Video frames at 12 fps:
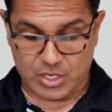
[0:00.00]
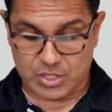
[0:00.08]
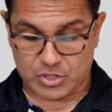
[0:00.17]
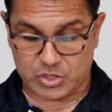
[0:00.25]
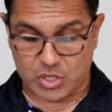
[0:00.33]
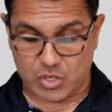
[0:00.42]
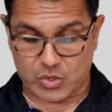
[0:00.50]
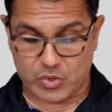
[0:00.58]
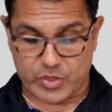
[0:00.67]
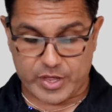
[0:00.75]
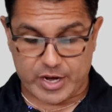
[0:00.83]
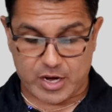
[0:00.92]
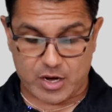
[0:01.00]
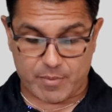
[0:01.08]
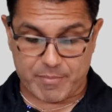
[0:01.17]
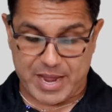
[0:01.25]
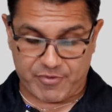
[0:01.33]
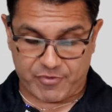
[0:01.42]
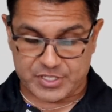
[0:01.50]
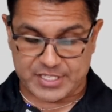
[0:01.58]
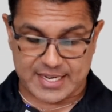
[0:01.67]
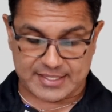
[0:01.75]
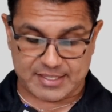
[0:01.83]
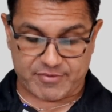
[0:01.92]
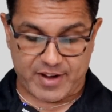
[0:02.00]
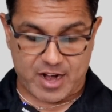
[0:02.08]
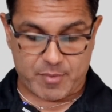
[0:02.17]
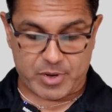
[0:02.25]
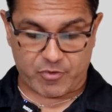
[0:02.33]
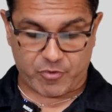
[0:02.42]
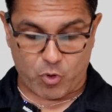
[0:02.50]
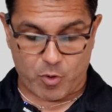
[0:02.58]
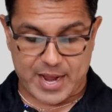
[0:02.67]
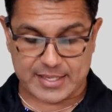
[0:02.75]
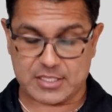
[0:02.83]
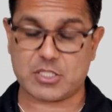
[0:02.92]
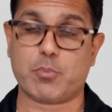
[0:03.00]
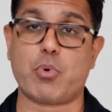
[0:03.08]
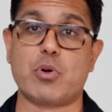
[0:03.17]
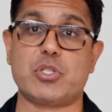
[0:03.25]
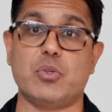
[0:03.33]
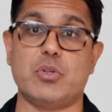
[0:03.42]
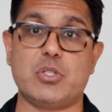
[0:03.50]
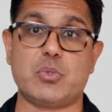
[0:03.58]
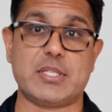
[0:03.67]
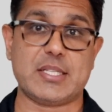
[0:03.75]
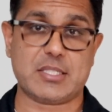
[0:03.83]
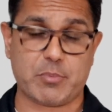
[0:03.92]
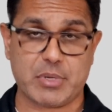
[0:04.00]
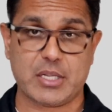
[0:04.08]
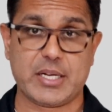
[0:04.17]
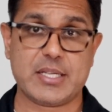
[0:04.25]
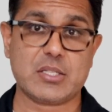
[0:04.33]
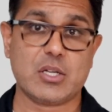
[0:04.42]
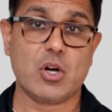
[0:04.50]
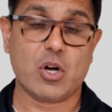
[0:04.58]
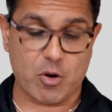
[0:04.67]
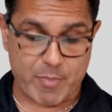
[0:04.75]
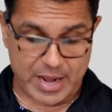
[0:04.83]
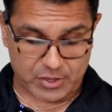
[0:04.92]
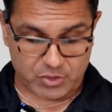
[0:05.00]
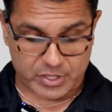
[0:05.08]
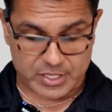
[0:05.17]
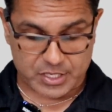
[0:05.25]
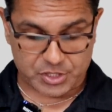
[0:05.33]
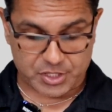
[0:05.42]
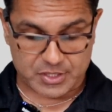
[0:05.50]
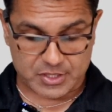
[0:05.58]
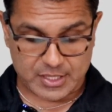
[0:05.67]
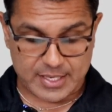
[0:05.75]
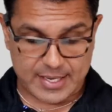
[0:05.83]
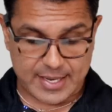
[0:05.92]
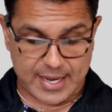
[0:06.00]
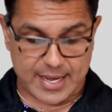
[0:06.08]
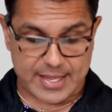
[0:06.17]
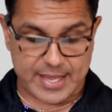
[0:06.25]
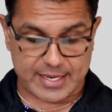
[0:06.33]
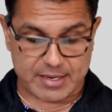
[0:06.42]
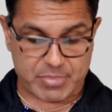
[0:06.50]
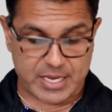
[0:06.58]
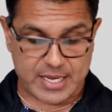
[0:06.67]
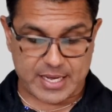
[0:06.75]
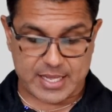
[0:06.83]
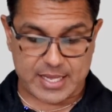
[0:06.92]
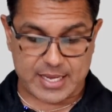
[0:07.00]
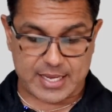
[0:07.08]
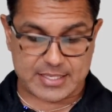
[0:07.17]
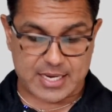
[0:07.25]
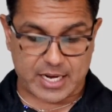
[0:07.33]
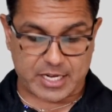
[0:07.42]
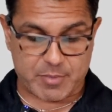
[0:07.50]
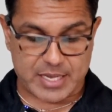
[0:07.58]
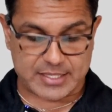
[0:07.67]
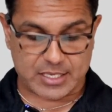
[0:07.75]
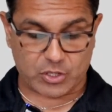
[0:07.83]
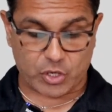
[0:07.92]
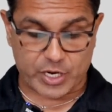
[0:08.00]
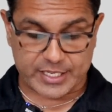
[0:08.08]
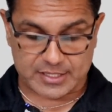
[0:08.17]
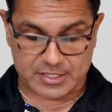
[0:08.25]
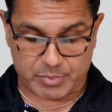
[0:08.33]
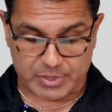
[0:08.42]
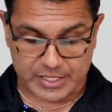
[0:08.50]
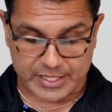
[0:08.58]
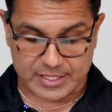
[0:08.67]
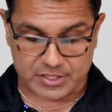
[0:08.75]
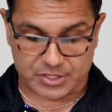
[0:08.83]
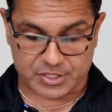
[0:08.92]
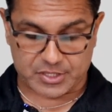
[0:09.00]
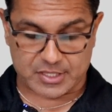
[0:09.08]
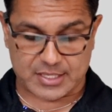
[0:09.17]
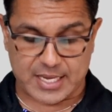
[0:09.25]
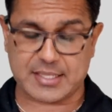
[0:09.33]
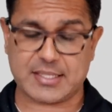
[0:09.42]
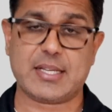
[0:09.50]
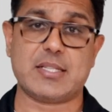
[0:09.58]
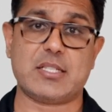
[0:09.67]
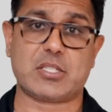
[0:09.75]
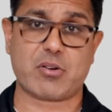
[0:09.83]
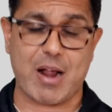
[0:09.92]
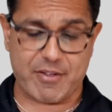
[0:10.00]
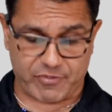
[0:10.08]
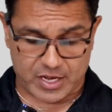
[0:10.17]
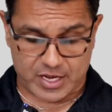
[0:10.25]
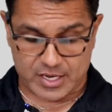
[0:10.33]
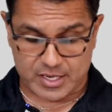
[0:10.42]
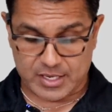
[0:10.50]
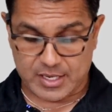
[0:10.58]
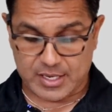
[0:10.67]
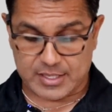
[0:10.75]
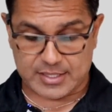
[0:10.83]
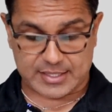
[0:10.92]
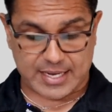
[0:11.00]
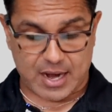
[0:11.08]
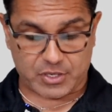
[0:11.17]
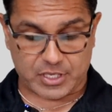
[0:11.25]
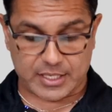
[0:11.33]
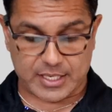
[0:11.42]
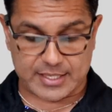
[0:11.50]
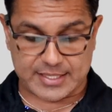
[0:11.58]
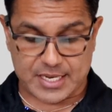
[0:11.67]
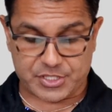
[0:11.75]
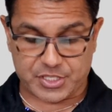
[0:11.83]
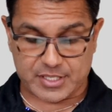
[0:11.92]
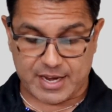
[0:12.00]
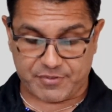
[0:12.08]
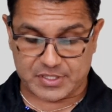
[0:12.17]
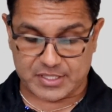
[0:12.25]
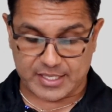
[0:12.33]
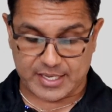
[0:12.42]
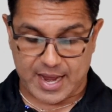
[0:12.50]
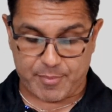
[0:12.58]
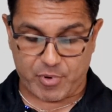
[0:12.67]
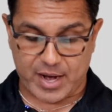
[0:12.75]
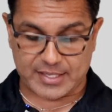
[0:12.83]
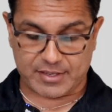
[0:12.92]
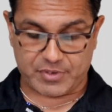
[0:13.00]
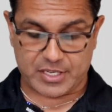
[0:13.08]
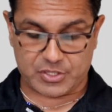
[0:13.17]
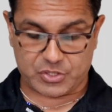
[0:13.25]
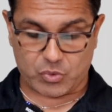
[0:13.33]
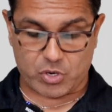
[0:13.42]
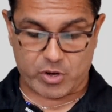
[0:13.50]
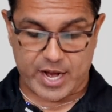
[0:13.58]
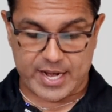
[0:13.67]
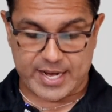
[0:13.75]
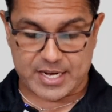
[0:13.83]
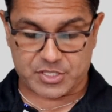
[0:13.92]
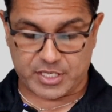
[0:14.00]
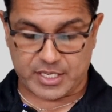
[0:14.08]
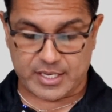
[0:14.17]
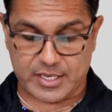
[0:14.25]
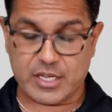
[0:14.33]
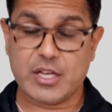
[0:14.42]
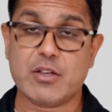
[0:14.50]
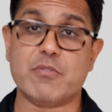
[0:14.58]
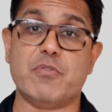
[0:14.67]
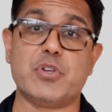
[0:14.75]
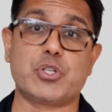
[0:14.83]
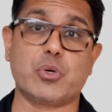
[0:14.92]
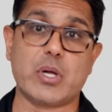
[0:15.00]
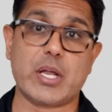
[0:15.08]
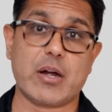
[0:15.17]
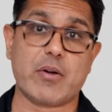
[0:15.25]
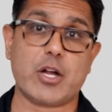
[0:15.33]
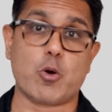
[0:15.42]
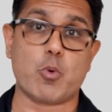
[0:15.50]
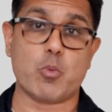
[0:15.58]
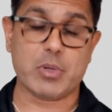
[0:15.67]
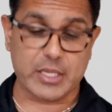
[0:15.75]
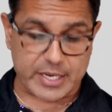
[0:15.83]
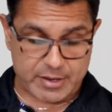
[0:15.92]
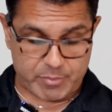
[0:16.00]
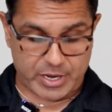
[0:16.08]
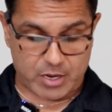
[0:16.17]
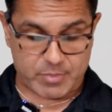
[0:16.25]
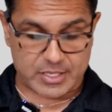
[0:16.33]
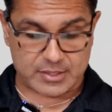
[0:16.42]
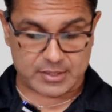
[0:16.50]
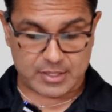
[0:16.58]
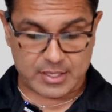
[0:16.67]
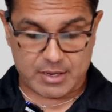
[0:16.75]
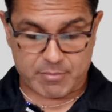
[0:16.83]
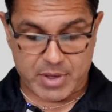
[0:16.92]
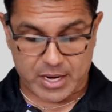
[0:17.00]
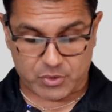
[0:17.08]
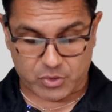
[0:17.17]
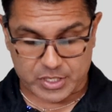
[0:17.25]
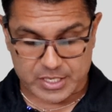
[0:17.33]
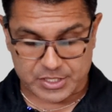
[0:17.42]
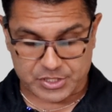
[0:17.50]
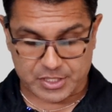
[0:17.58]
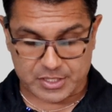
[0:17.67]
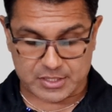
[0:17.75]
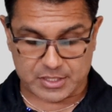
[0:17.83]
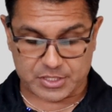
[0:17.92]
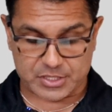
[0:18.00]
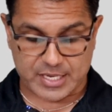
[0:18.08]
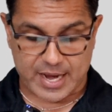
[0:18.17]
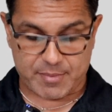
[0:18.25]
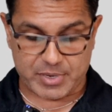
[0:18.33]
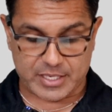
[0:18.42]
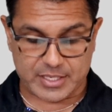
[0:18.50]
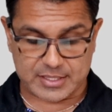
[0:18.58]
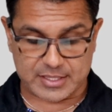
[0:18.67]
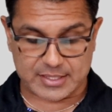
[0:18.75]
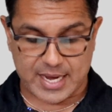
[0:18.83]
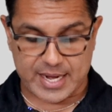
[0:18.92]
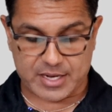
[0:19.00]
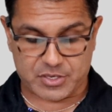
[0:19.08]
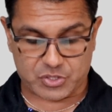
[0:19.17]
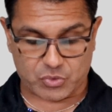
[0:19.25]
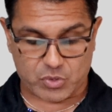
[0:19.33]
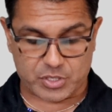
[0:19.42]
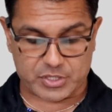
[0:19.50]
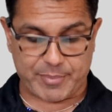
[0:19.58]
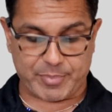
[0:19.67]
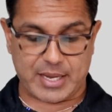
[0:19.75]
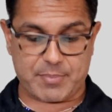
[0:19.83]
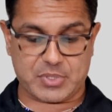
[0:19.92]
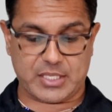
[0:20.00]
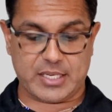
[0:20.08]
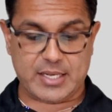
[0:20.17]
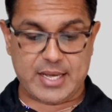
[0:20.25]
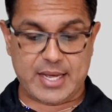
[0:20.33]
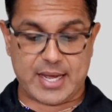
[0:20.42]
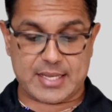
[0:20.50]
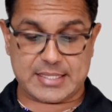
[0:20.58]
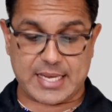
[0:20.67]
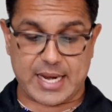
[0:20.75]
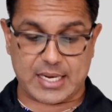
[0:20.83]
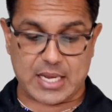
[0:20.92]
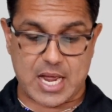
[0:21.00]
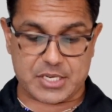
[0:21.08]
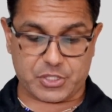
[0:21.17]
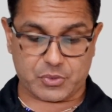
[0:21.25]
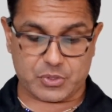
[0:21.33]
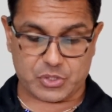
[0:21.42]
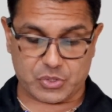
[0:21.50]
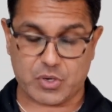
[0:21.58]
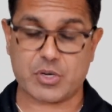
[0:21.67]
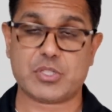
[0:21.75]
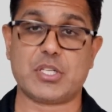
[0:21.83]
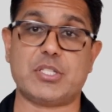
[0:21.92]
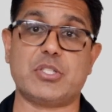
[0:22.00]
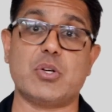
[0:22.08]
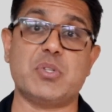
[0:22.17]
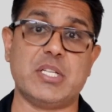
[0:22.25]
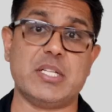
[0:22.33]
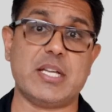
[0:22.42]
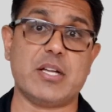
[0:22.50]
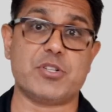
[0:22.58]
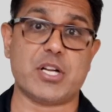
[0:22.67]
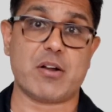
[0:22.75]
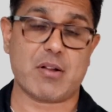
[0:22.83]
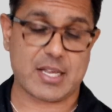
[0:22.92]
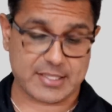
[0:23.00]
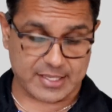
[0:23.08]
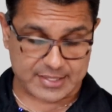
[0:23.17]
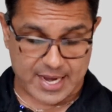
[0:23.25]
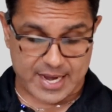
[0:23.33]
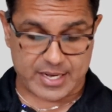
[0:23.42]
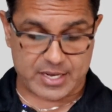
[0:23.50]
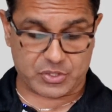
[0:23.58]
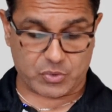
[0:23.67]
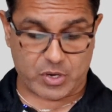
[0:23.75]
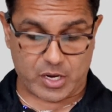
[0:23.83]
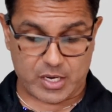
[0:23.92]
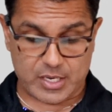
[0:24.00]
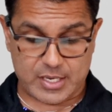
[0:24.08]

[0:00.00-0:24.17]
So they're made for test environment or format to support students with disabilities or medical conditions. They can be in a documented learning disabilities such as dyslexia, dysgraphia, dyscalculia, attention deficit, hyperactivity disorder, ADHD, visual, hearing, or mobility impairments, medical conditions such as diabetes, anxiety disorders, epilepsy, and psychological disorders such as OCD or generalized anxiety disorder.